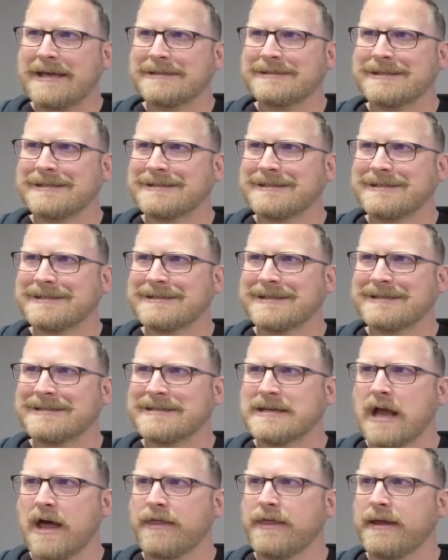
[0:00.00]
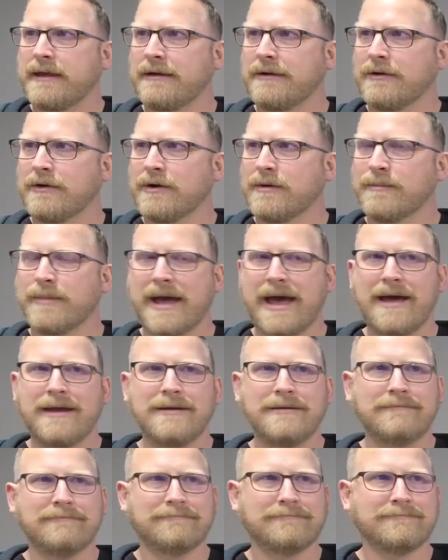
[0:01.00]
He says nothing, good or
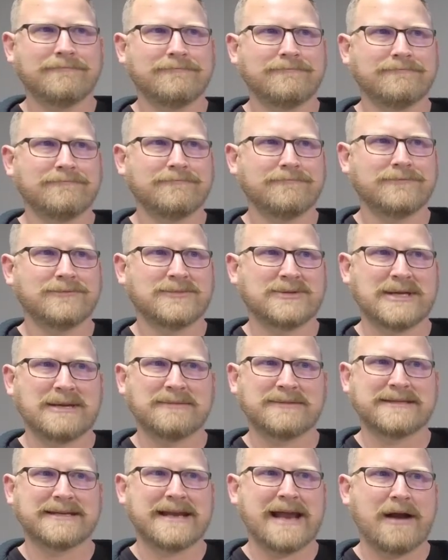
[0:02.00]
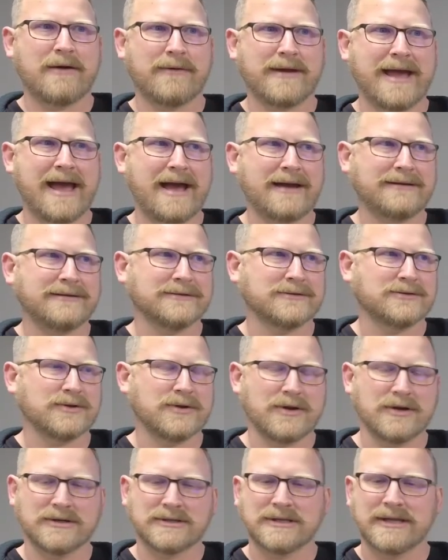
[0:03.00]
bad. Seems to not react. And 2
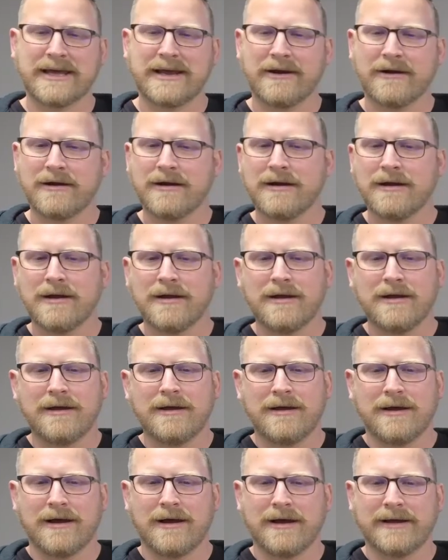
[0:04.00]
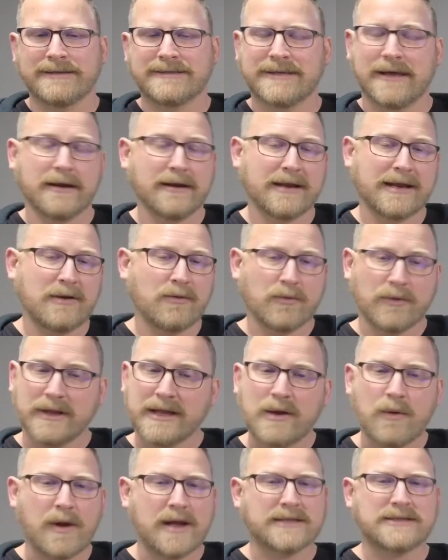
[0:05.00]
years later, suddenly
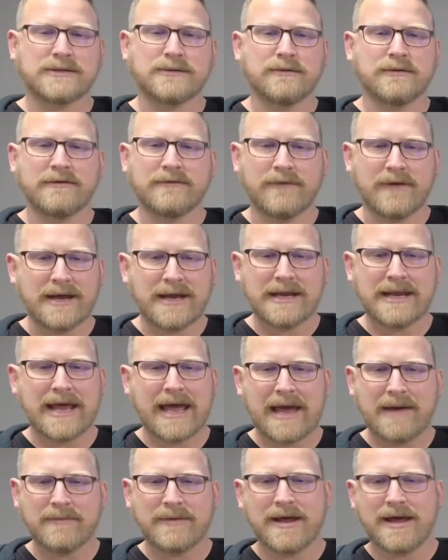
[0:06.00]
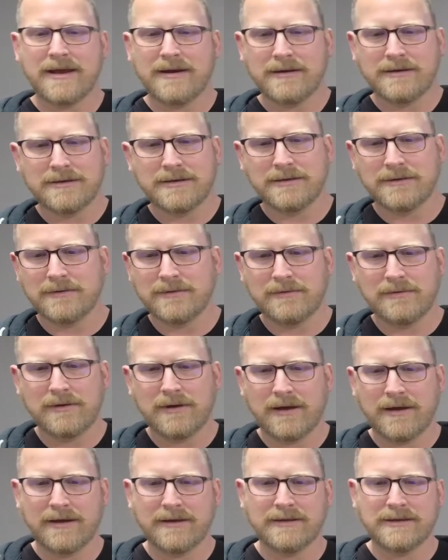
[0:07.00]
really wants to invite Amnon to
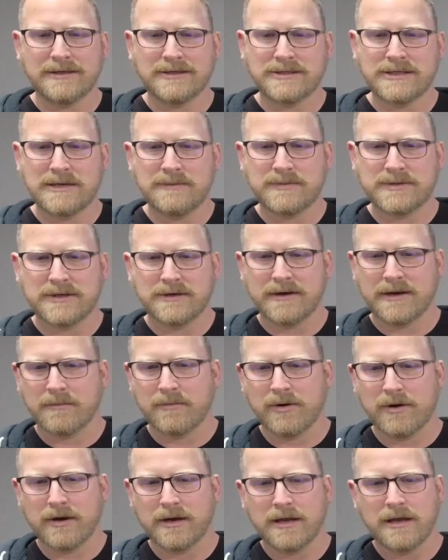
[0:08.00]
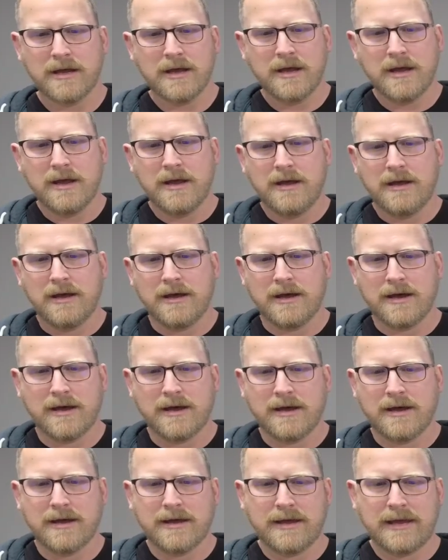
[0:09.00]
the sheep shearing party,
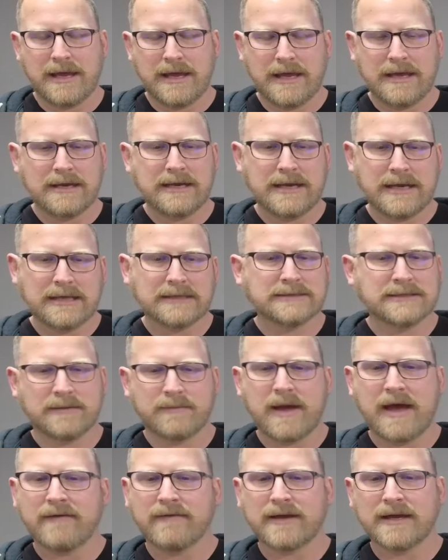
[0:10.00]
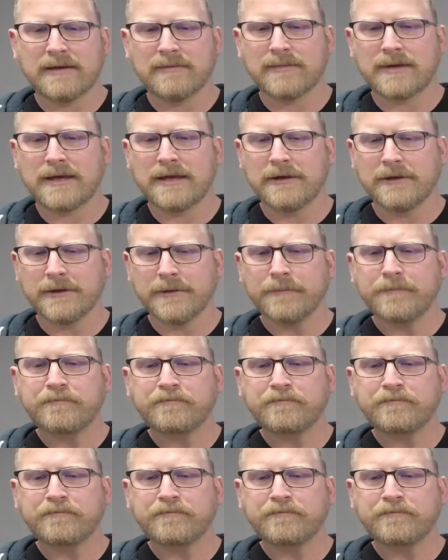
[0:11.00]
and he ends up having him killed.